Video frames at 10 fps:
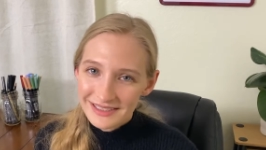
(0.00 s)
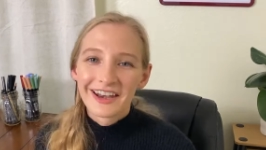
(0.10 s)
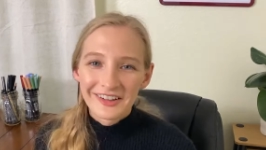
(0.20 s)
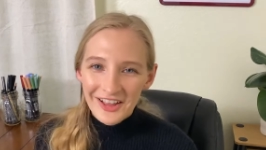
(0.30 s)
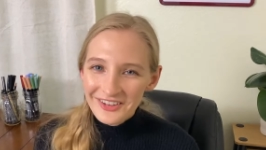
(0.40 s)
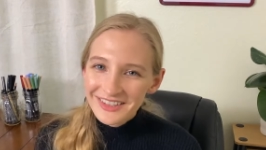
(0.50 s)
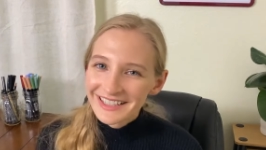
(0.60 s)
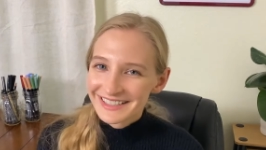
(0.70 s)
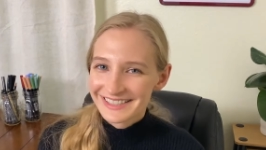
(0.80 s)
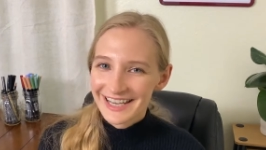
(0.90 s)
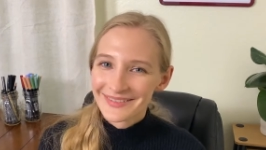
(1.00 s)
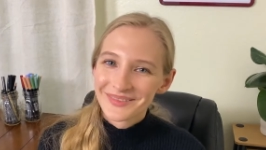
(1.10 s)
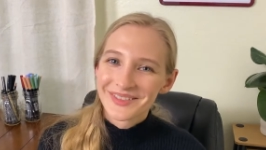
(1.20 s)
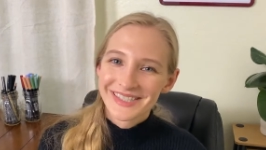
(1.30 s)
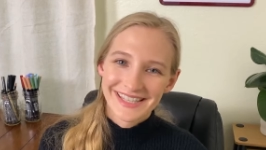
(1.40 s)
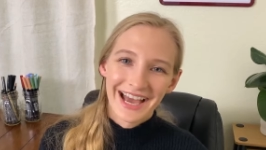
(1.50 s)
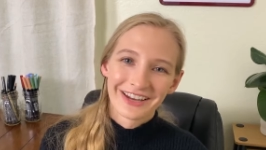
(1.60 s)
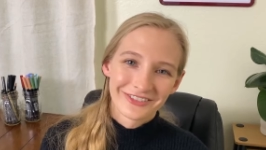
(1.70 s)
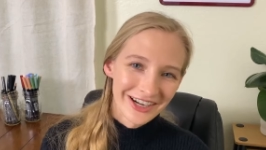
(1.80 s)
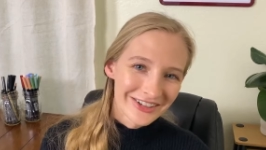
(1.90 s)
And I love the examples
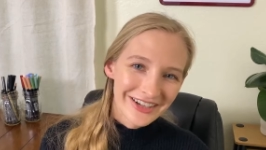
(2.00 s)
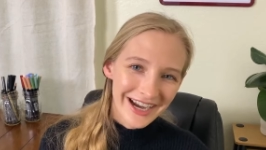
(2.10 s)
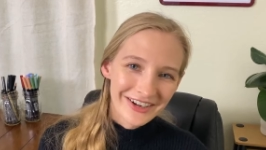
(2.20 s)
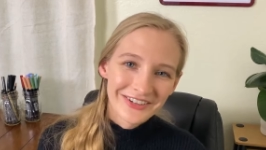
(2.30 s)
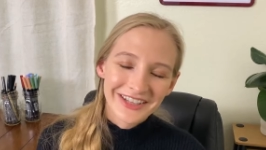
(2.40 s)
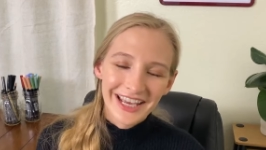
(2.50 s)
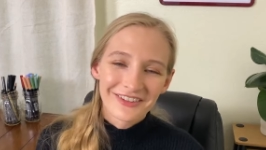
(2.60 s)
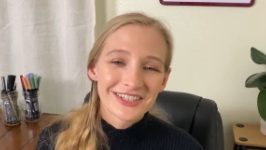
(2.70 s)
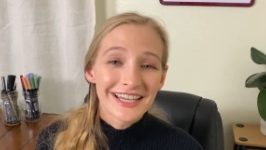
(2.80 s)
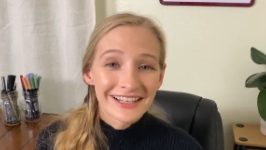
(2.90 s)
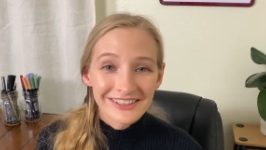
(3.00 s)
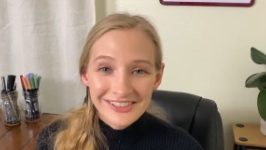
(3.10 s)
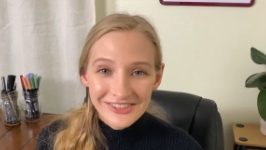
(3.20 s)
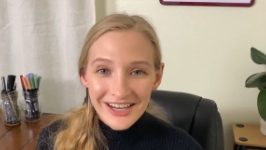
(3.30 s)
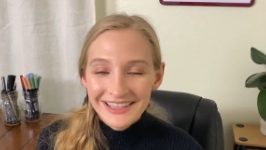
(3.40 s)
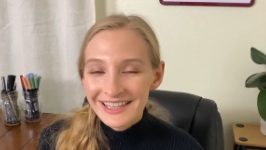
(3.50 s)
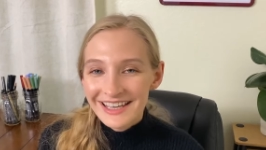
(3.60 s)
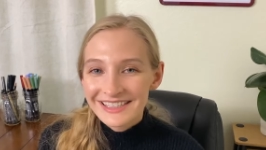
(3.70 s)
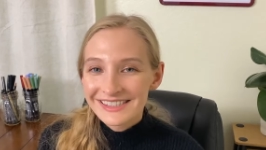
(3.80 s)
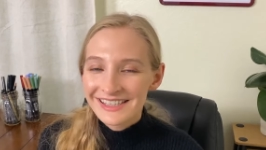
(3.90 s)
that Ryder Carol gave to illustrate
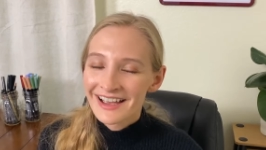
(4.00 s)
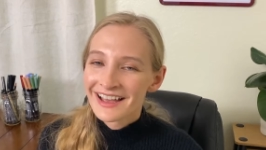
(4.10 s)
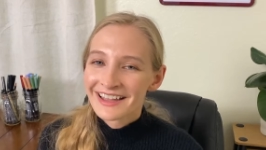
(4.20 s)
this.